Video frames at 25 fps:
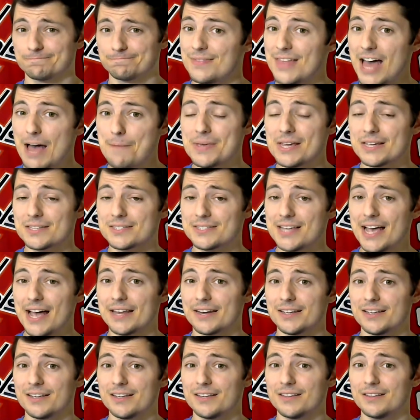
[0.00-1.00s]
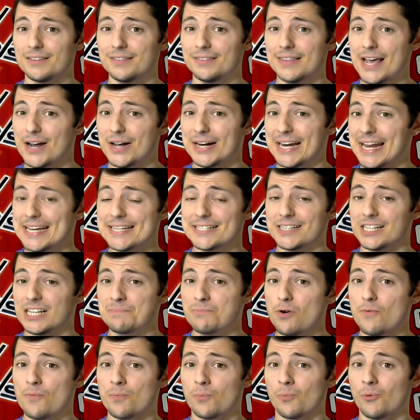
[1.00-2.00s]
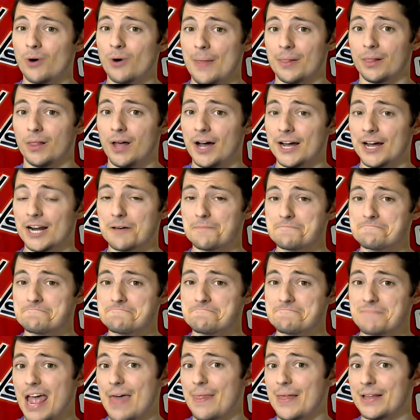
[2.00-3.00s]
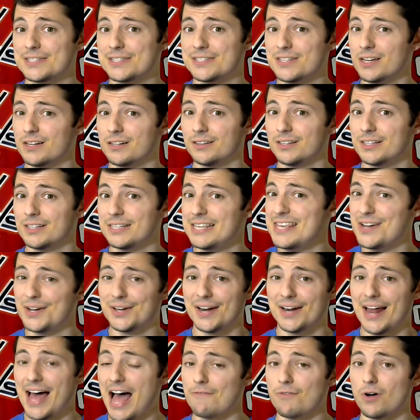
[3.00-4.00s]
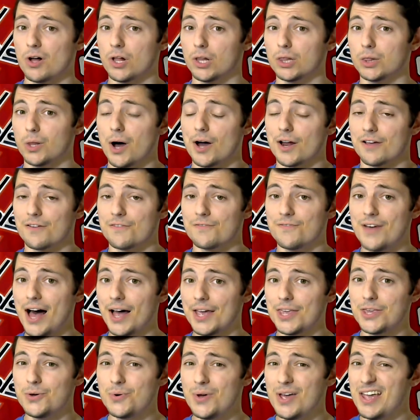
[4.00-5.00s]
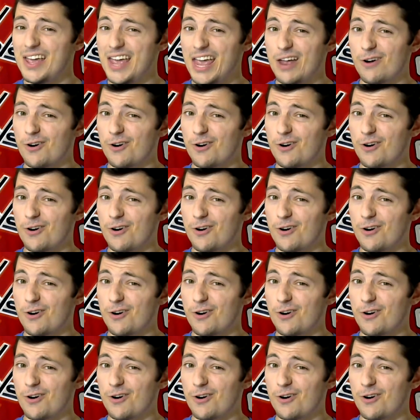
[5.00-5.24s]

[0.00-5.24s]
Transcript: That being said, they could easily move him around the lineup, and then suddenly he could have a lot of value.